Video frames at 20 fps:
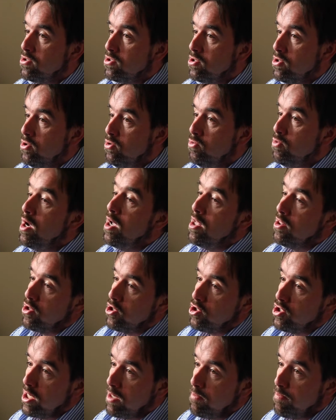to the
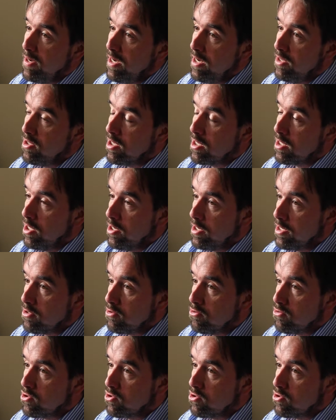GP and the clinical